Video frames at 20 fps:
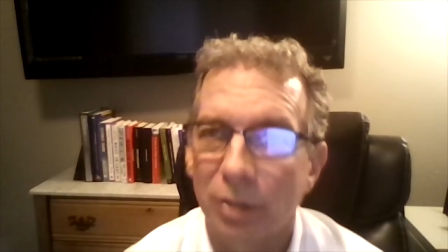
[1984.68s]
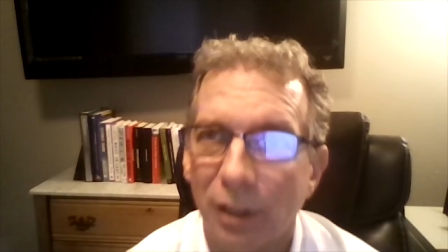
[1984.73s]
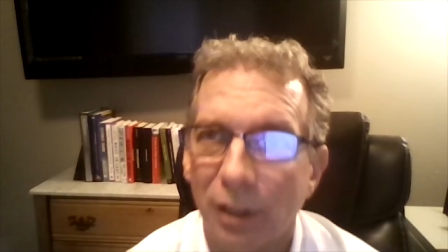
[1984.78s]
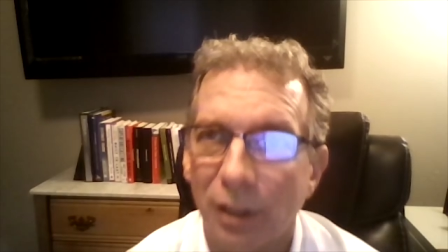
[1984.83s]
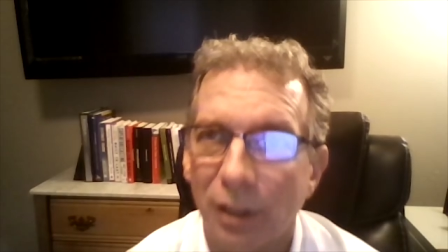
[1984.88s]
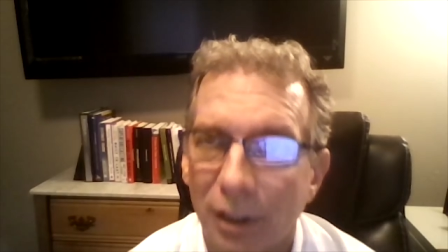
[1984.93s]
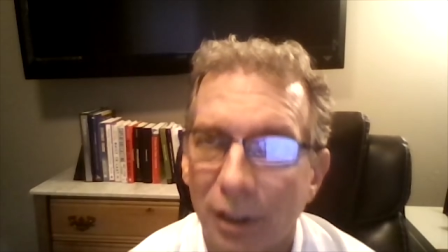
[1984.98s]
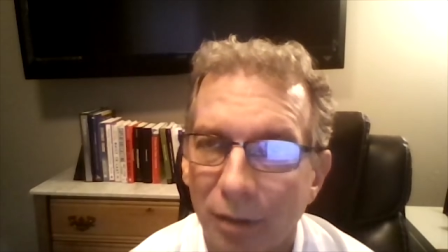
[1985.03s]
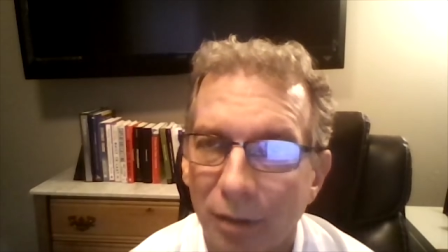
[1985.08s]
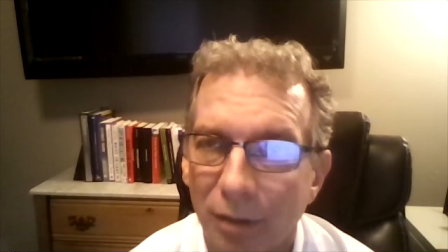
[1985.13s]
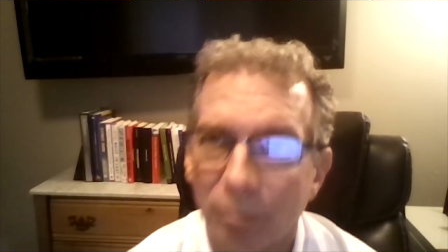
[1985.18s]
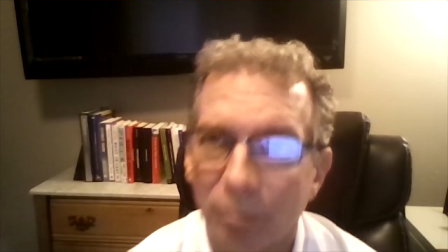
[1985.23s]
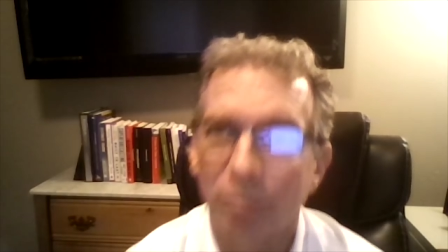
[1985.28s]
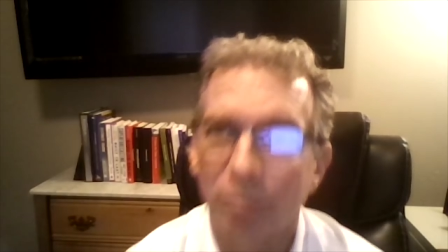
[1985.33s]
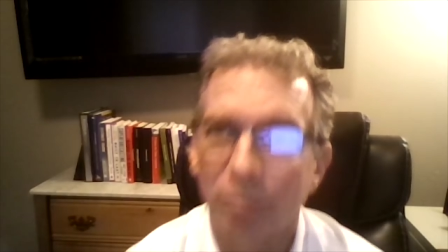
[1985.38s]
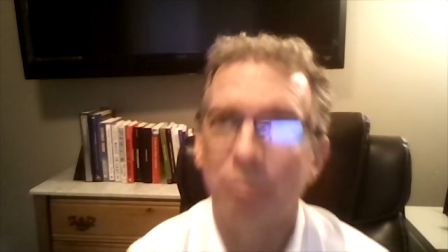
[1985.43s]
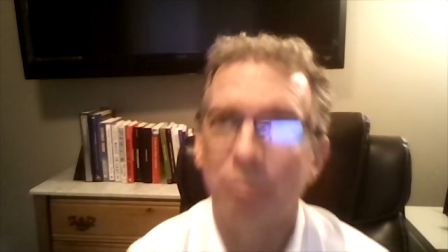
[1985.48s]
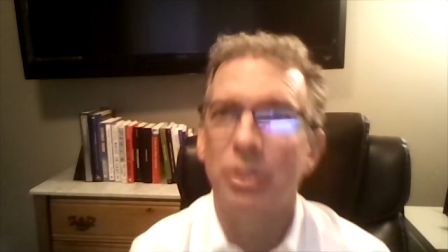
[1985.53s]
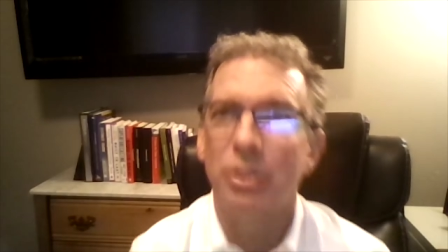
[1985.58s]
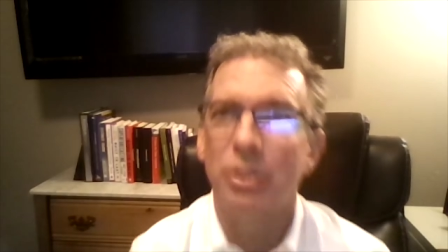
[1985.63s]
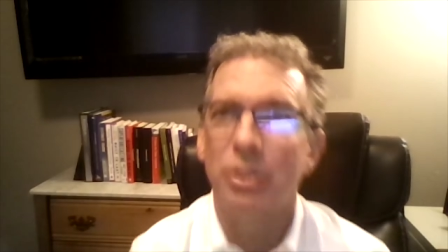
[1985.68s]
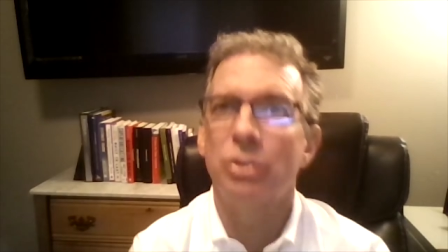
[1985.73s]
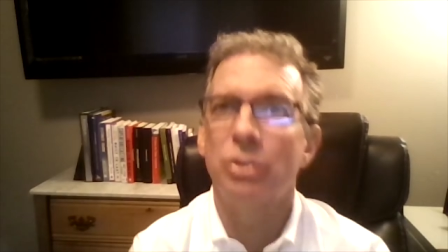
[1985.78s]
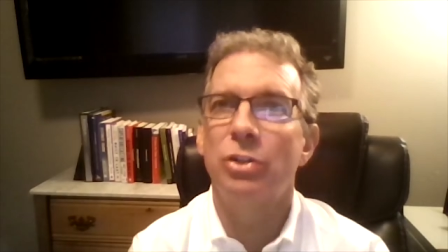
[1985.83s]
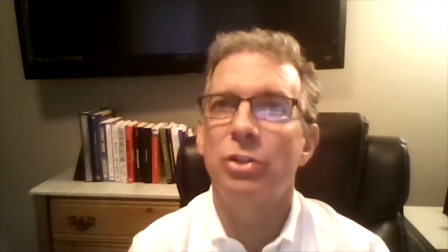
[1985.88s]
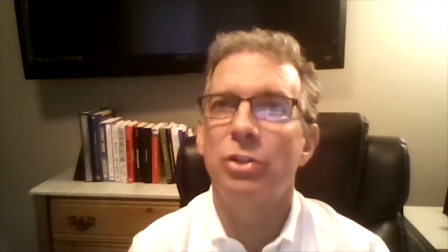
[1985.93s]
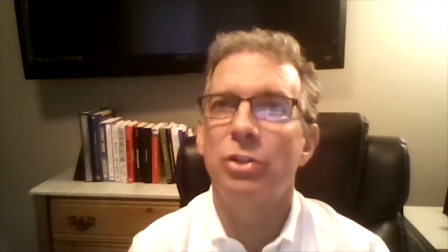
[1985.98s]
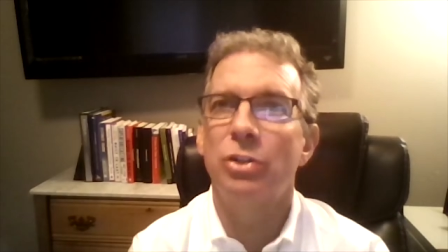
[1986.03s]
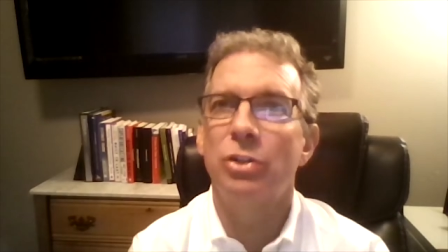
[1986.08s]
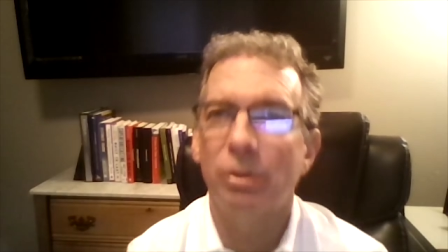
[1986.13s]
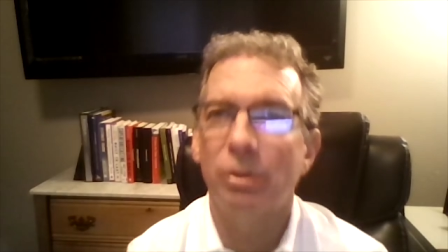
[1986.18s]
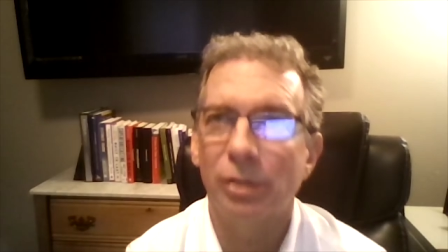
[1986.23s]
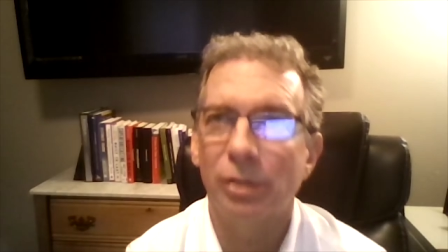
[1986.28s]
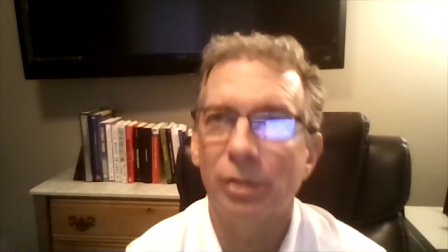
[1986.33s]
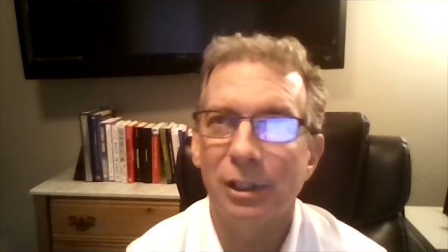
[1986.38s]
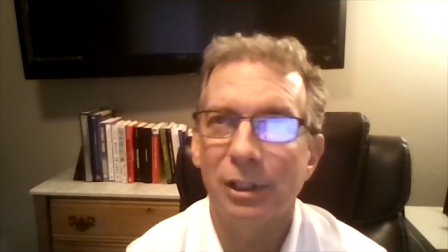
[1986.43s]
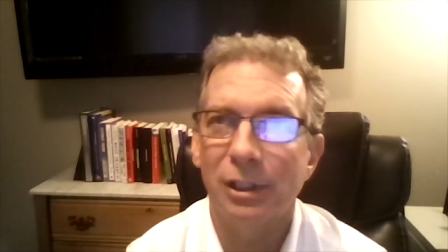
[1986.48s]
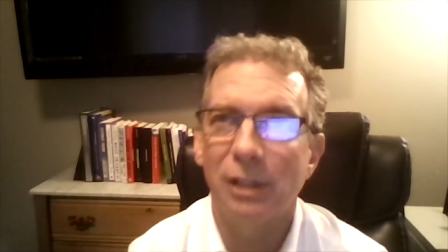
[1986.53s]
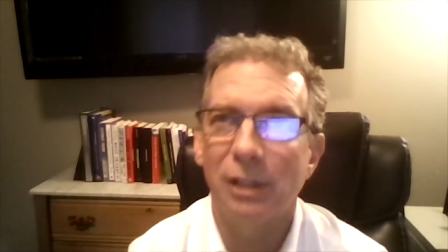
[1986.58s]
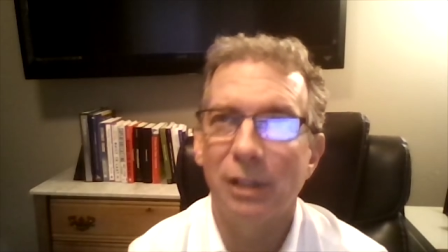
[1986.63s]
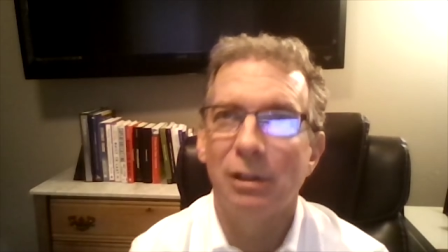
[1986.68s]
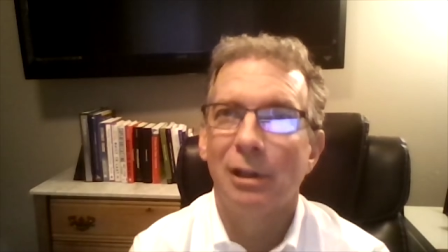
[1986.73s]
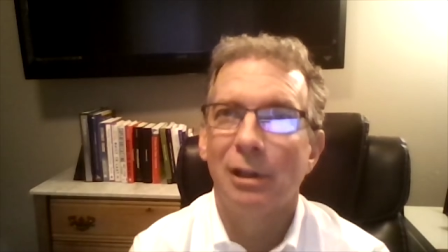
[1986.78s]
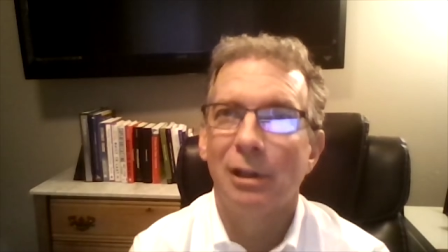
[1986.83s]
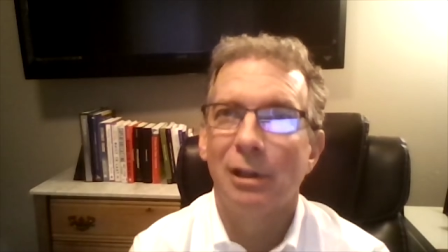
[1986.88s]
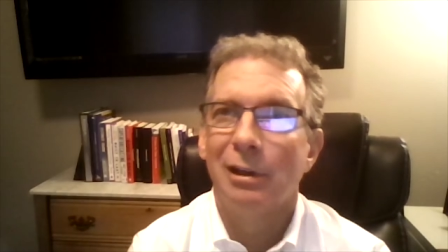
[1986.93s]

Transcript: but generally